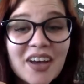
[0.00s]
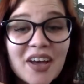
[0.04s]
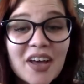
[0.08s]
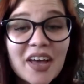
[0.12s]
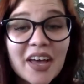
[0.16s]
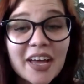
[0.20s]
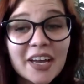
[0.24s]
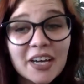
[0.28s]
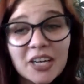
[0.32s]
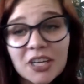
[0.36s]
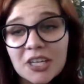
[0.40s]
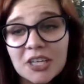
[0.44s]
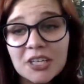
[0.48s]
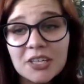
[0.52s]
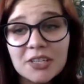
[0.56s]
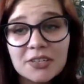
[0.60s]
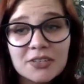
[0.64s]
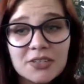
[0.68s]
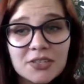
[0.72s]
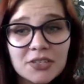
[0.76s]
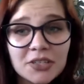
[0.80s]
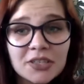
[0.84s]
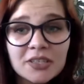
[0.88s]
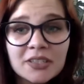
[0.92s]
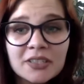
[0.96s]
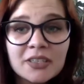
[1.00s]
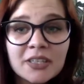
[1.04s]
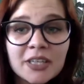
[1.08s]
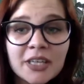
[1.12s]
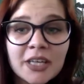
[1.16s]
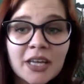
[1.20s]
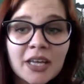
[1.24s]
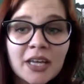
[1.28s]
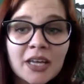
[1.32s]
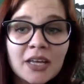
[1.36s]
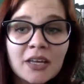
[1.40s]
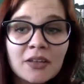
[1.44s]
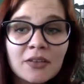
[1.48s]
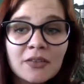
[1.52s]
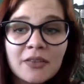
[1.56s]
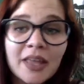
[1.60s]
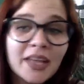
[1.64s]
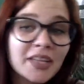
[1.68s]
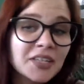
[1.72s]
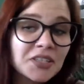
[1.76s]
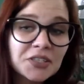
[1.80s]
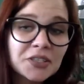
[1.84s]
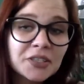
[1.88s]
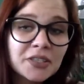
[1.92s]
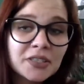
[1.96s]
they
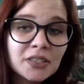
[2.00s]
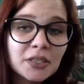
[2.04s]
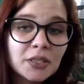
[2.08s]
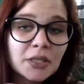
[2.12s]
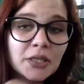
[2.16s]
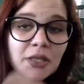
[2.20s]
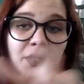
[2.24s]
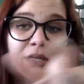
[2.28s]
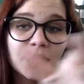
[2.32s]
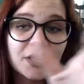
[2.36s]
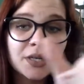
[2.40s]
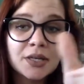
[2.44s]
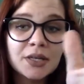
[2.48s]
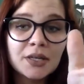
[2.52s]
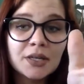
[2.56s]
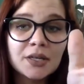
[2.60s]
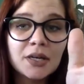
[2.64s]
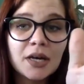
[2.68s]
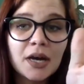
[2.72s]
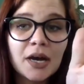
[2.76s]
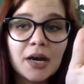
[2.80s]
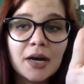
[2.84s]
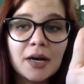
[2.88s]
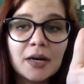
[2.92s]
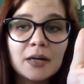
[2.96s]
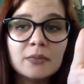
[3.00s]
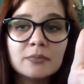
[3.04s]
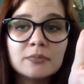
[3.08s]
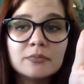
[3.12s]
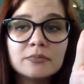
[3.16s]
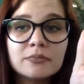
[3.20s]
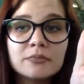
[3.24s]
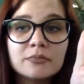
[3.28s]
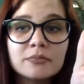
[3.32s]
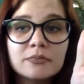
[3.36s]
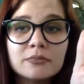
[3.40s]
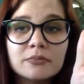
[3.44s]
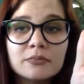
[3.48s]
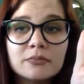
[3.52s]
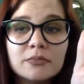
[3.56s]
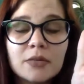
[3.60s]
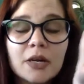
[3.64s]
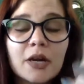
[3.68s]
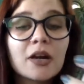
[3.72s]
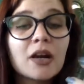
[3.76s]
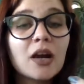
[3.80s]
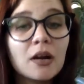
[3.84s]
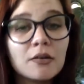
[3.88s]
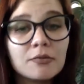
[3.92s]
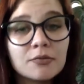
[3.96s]
certainly
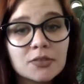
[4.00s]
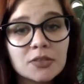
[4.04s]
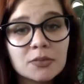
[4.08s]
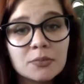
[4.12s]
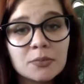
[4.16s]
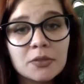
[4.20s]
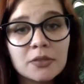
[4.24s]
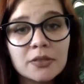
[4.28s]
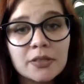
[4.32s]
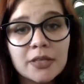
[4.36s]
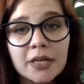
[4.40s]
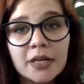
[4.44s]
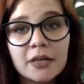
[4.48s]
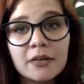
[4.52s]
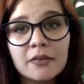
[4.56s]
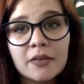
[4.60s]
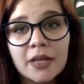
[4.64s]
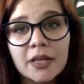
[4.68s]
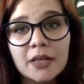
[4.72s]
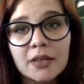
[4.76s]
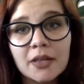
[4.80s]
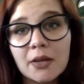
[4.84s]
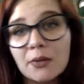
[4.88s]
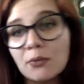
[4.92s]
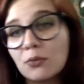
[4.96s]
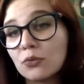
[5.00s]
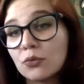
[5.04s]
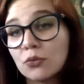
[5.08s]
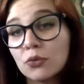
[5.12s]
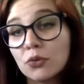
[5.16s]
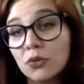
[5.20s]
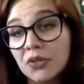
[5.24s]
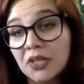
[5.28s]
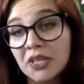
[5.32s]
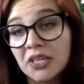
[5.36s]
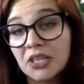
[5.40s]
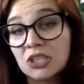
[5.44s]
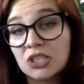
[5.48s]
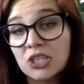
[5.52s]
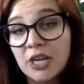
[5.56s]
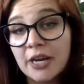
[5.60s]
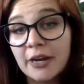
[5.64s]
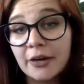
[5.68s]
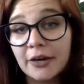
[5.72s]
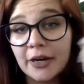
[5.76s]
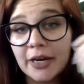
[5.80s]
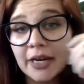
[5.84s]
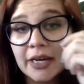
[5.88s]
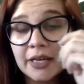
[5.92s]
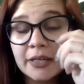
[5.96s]
are comfortable there. Like, they rule their
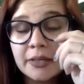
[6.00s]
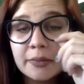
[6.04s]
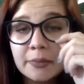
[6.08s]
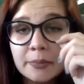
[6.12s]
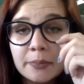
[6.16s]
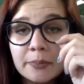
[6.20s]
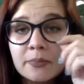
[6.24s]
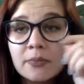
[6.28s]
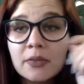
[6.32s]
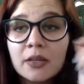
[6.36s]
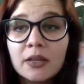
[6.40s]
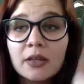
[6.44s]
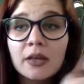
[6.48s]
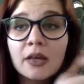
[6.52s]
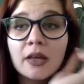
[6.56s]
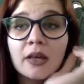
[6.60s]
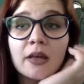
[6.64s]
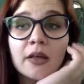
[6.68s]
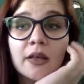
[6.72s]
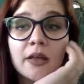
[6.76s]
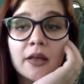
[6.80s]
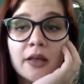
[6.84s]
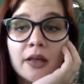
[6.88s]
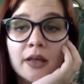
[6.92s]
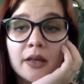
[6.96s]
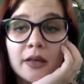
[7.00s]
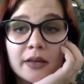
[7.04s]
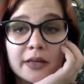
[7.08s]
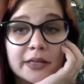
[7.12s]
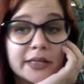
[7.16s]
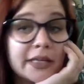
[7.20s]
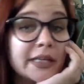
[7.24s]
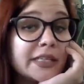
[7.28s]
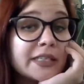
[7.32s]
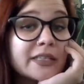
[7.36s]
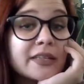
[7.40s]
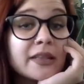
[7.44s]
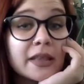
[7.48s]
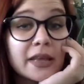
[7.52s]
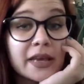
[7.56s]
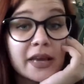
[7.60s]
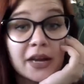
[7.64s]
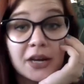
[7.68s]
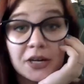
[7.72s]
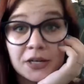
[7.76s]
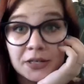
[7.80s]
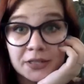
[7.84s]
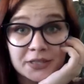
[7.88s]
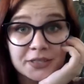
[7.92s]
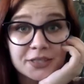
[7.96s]
chariot. It is
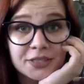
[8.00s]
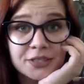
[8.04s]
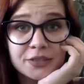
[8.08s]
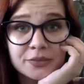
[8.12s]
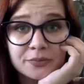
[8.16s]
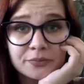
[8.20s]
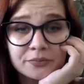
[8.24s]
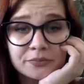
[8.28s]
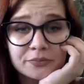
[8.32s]
theirs,